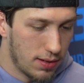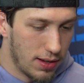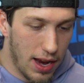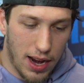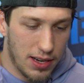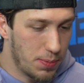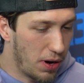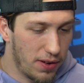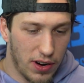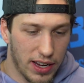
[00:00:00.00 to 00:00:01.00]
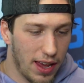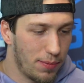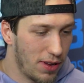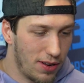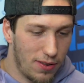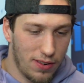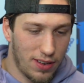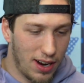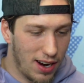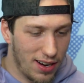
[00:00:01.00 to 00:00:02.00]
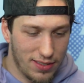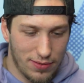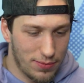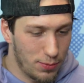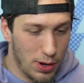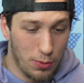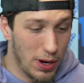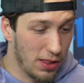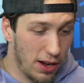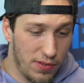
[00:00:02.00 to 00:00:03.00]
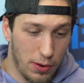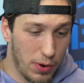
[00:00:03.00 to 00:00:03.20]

Yeah, it's part of our game, We loved it.